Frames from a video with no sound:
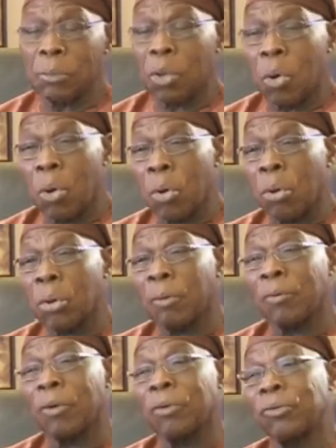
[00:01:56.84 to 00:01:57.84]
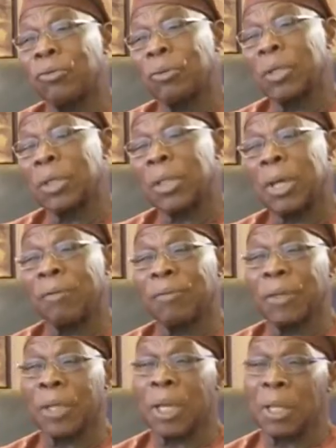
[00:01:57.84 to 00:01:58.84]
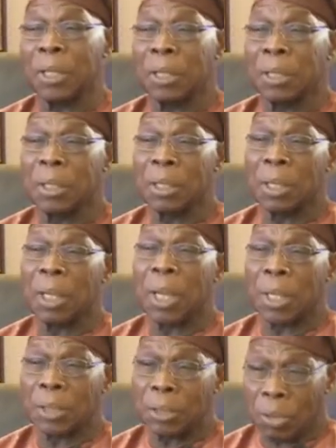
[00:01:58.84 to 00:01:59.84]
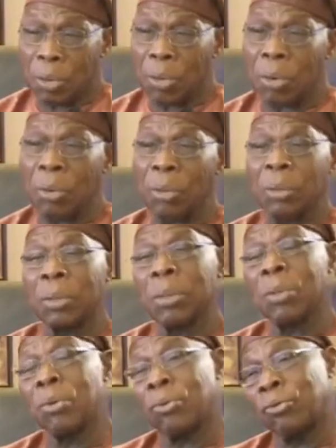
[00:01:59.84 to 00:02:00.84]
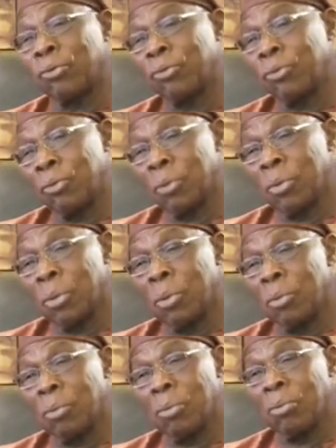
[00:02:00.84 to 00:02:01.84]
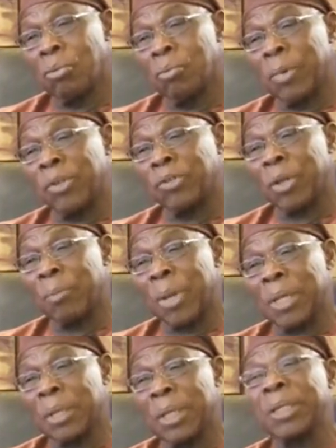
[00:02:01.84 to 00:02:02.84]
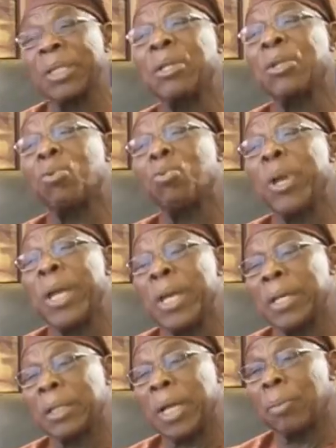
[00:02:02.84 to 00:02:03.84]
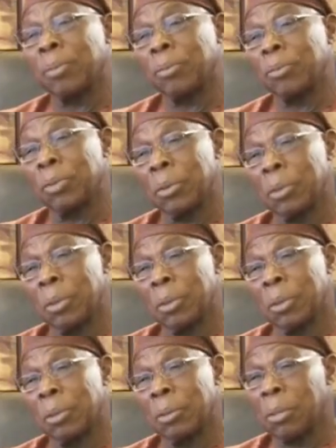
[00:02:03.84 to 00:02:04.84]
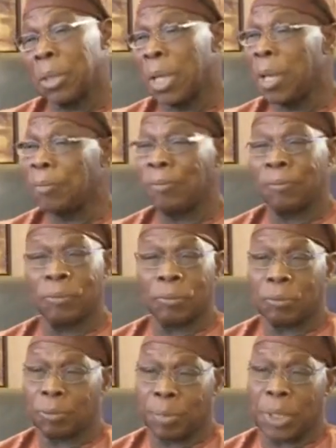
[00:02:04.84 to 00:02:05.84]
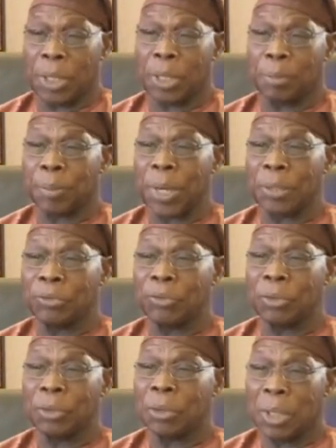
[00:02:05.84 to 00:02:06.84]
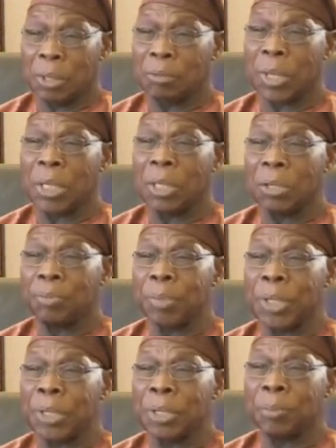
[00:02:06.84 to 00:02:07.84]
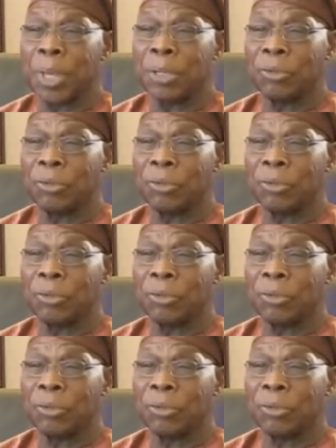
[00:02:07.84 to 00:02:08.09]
all of us in Africa and all those who masterminded the way it happened will have to pay a price. And we are now paying the price.